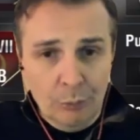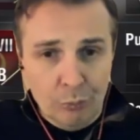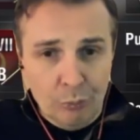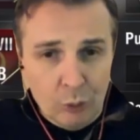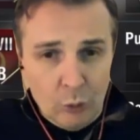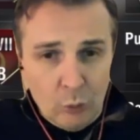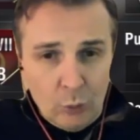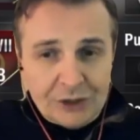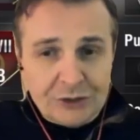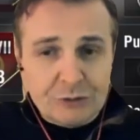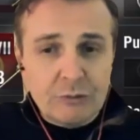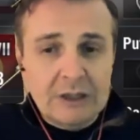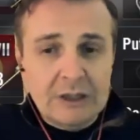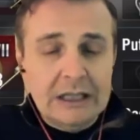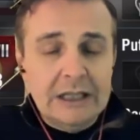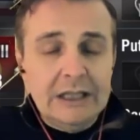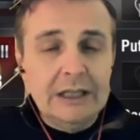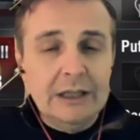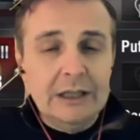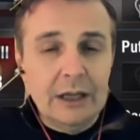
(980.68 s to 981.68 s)
But what's
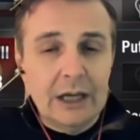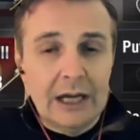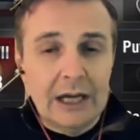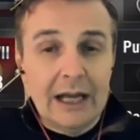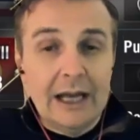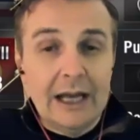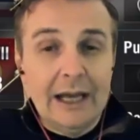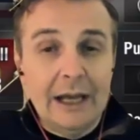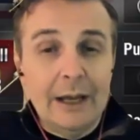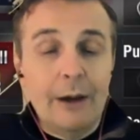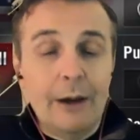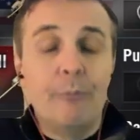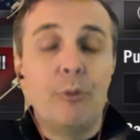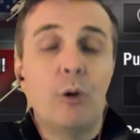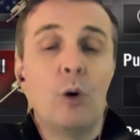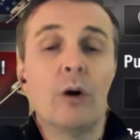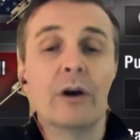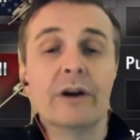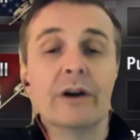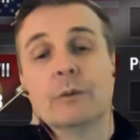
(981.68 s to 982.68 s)
really
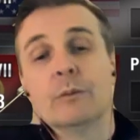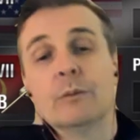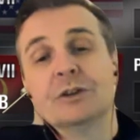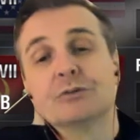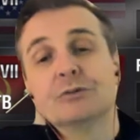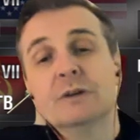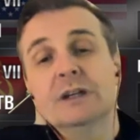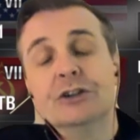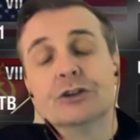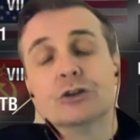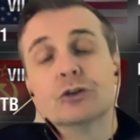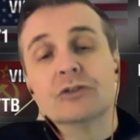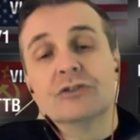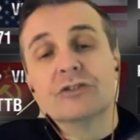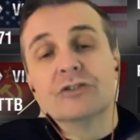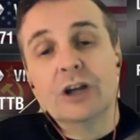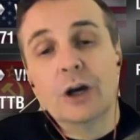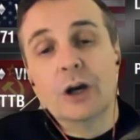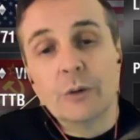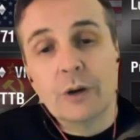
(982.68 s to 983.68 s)
important and what's really good
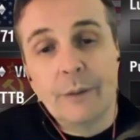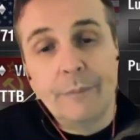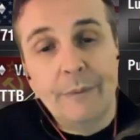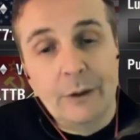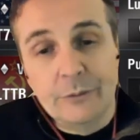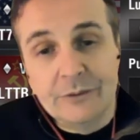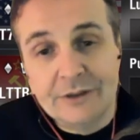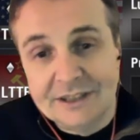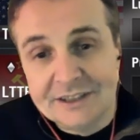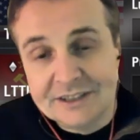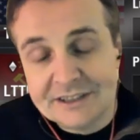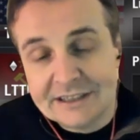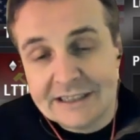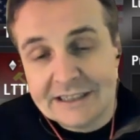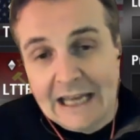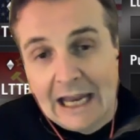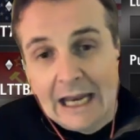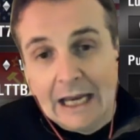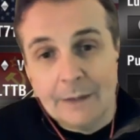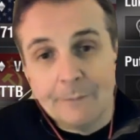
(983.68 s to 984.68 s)
to note about this
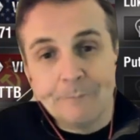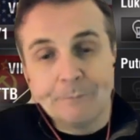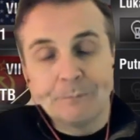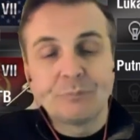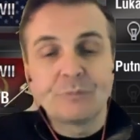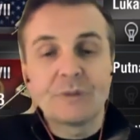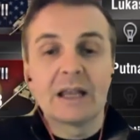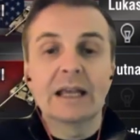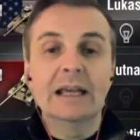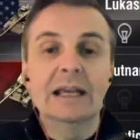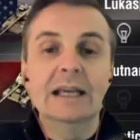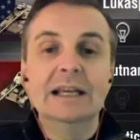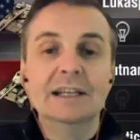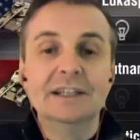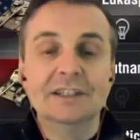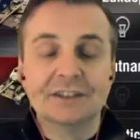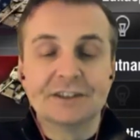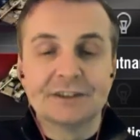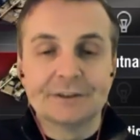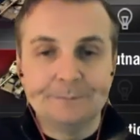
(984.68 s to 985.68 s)
game
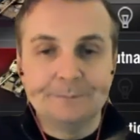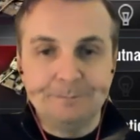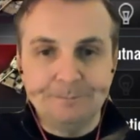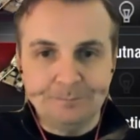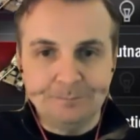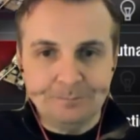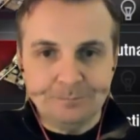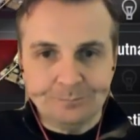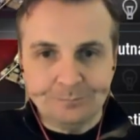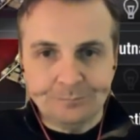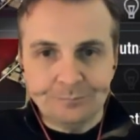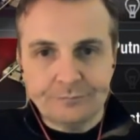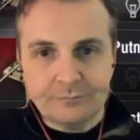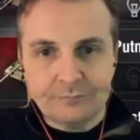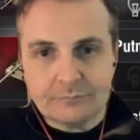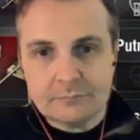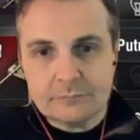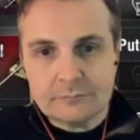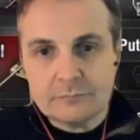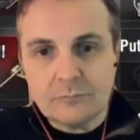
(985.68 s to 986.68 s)
is
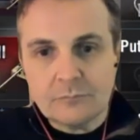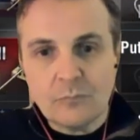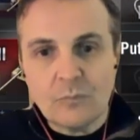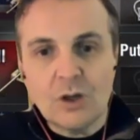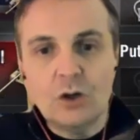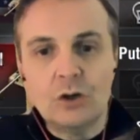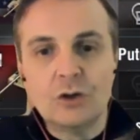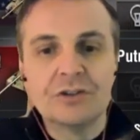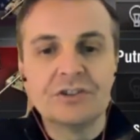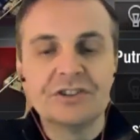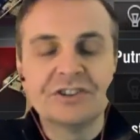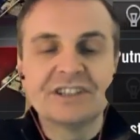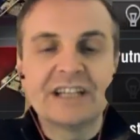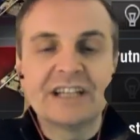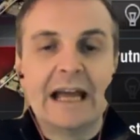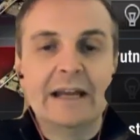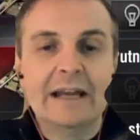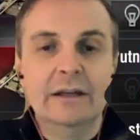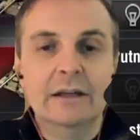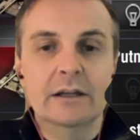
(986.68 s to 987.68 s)

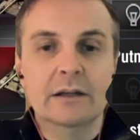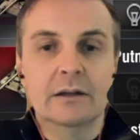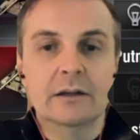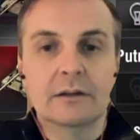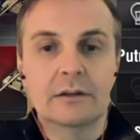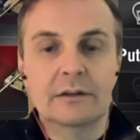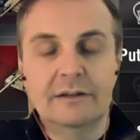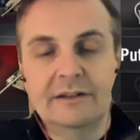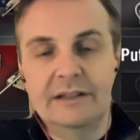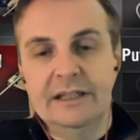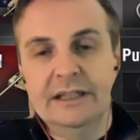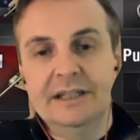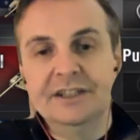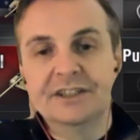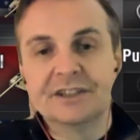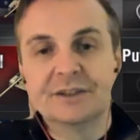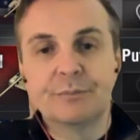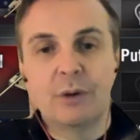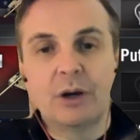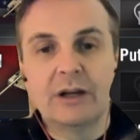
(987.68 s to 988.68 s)
understanding the
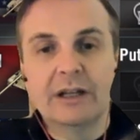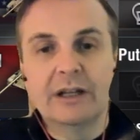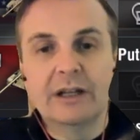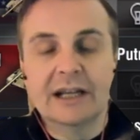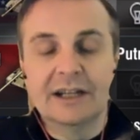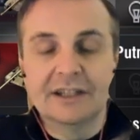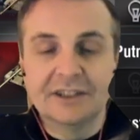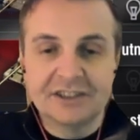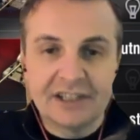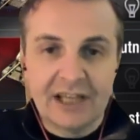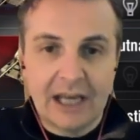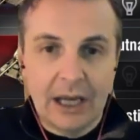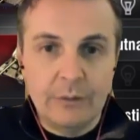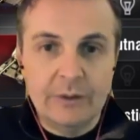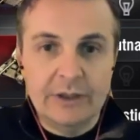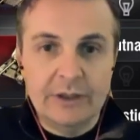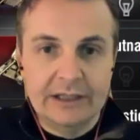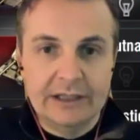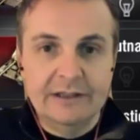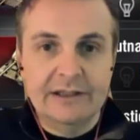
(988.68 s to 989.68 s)
spotting and the
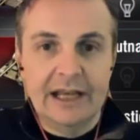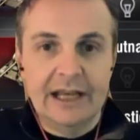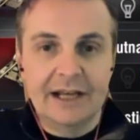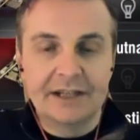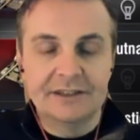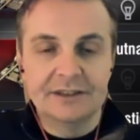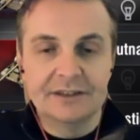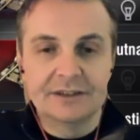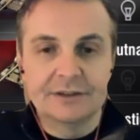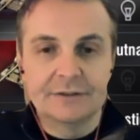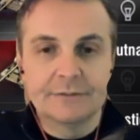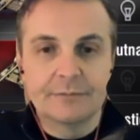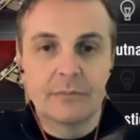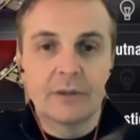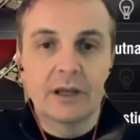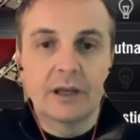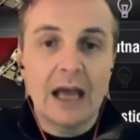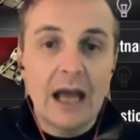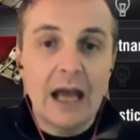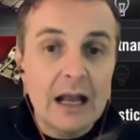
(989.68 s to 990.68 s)
scouting indexes,
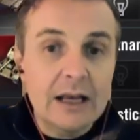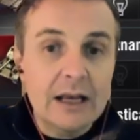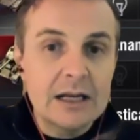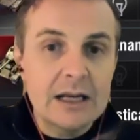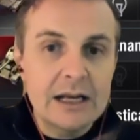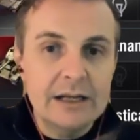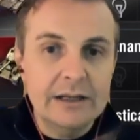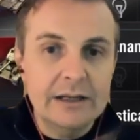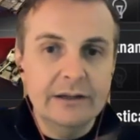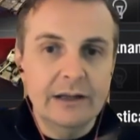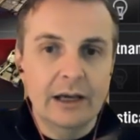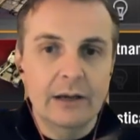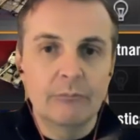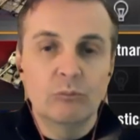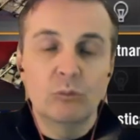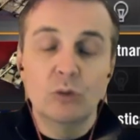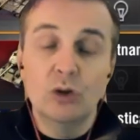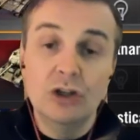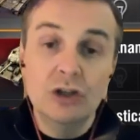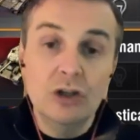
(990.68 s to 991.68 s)
calculating them,
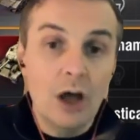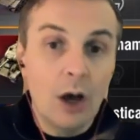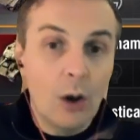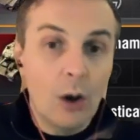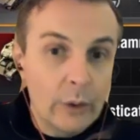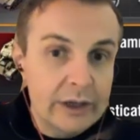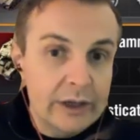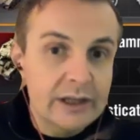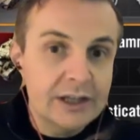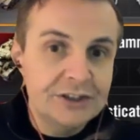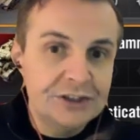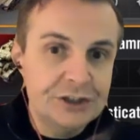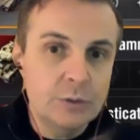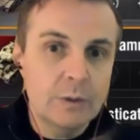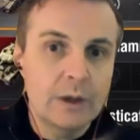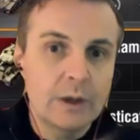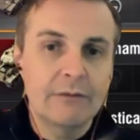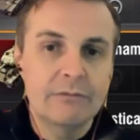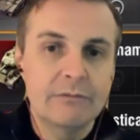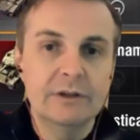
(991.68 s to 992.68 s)
knowing that you
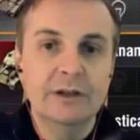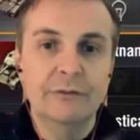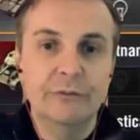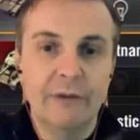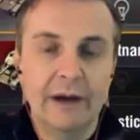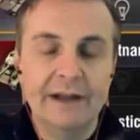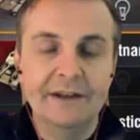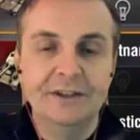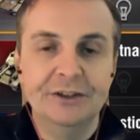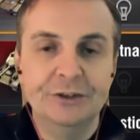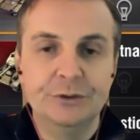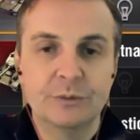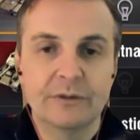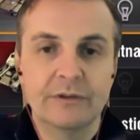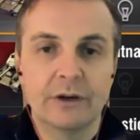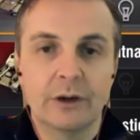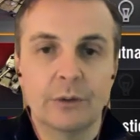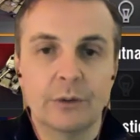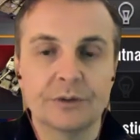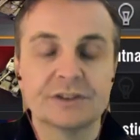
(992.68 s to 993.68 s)
have an advantage with
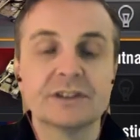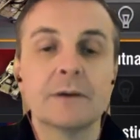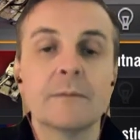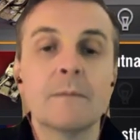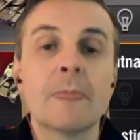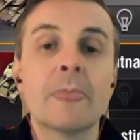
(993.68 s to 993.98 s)
those.